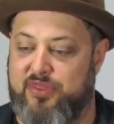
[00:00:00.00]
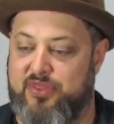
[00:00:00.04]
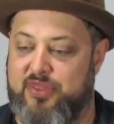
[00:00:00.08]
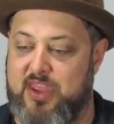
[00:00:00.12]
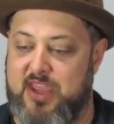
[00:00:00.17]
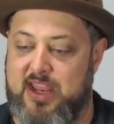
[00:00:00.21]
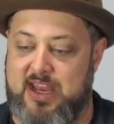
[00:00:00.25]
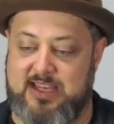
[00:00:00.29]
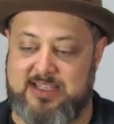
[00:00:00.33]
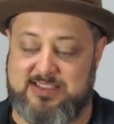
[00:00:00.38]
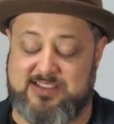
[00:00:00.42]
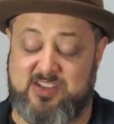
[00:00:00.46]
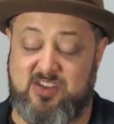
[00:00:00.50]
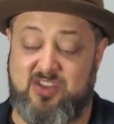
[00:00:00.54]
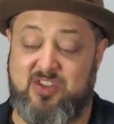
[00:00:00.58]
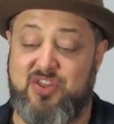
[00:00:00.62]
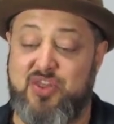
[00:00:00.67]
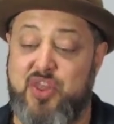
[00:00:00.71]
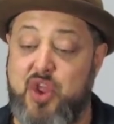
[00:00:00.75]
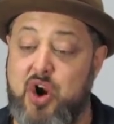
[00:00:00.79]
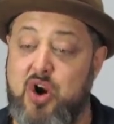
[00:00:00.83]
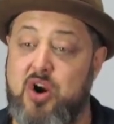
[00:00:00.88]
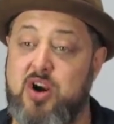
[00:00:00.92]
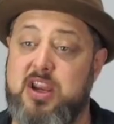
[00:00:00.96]
and it's
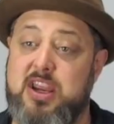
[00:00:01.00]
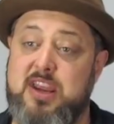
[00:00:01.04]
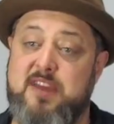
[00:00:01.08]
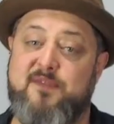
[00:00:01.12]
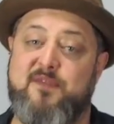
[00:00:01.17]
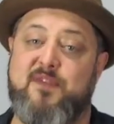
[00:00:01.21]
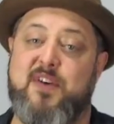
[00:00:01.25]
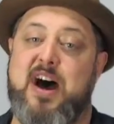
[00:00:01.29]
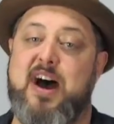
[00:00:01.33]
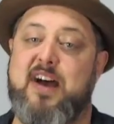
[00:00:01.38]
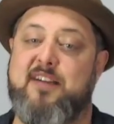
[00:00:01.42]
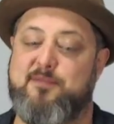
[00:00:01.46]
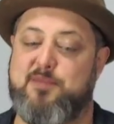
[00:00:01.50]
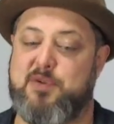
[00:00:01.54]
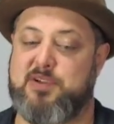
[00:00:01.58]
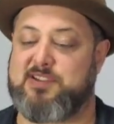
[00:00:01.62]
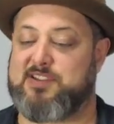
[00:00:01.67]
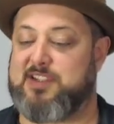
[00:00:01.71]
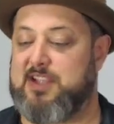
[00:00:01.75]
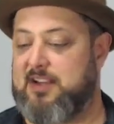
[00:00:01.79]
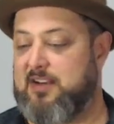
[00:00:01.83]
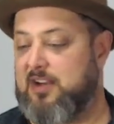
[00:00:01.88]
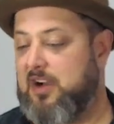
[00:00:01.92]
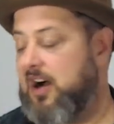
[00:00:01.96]

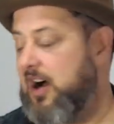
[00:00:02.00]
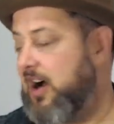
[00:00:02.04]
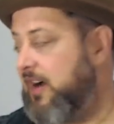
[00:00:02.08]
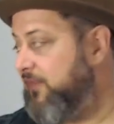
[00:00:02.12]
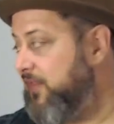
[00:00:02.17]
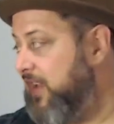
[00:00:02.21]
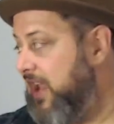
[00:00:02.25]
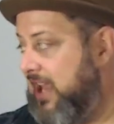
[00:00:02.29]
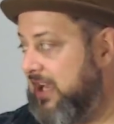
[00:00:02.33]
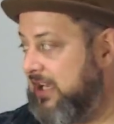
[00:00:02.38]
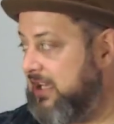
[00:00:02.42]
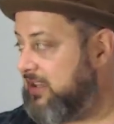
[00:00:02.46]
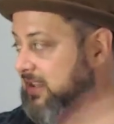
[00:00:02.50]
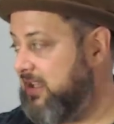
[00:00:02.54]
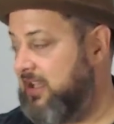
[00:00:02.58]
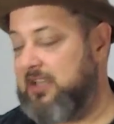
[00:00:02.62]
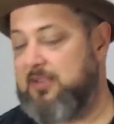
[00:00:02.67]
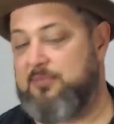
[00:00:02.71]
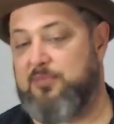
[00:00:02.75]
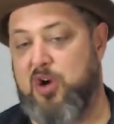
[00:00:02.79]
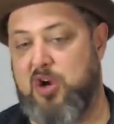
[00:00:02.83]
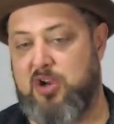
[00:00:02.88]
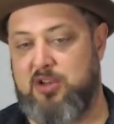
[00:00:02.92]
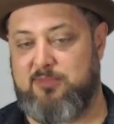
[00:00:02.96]
35% off anything
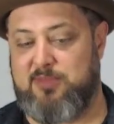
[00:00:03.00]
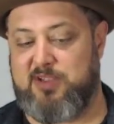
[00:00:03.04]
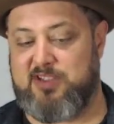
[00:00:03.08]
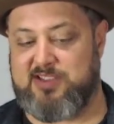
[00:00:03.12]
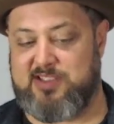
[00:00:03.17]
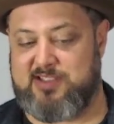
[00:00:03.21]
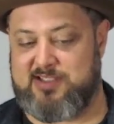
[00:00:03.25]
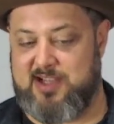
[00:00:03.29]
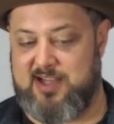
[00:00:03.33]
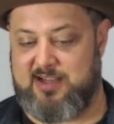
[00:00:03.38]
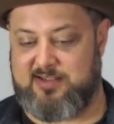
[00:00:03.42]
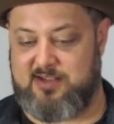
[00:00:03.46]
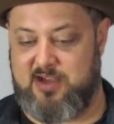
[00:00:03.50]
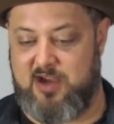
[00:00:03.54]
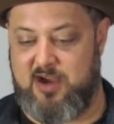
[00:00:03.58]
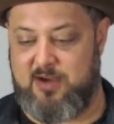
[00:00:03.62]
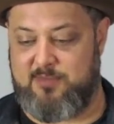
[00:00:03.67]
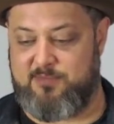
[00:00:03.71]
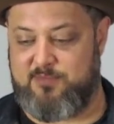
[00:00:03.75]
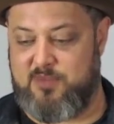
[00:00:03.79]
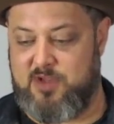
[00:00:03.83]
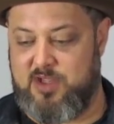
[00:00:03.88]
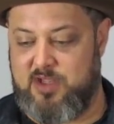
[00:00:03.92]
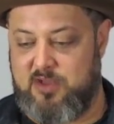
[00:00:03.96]
at
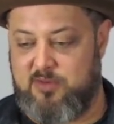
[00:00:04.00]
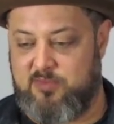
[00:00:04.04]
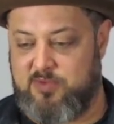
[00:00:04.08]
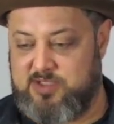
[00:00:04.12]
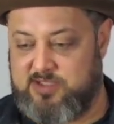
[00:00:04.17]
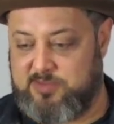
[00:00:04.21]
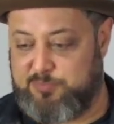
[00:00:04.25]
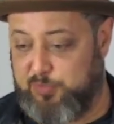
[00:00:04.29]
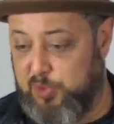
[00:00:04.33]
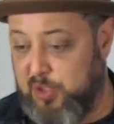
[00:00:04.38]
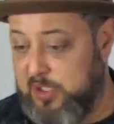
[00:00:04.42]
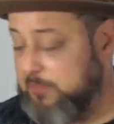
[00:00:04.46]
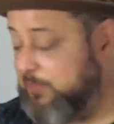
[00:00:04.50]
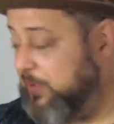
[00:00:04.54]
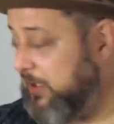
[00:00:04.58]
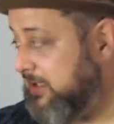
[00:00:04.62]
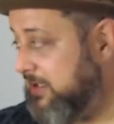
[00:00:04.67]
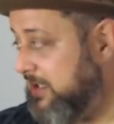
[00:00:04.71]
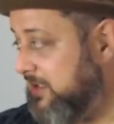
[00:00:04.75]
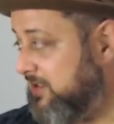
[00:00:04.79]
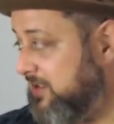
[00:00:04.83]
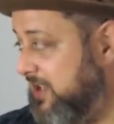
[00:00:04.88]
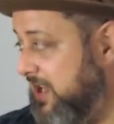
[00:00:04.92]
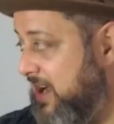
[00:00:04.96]
martymusic.com, which is a pretty big
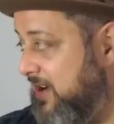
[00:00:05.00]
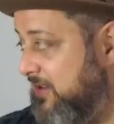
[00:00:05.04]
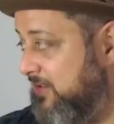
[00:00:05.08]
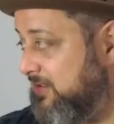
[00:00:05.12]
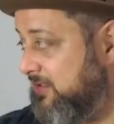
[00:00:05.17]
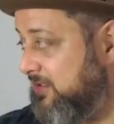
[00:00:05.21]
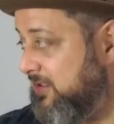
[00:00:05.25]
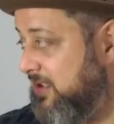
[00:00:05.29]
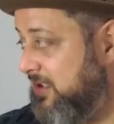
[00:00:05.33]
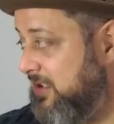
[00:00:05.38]
discount.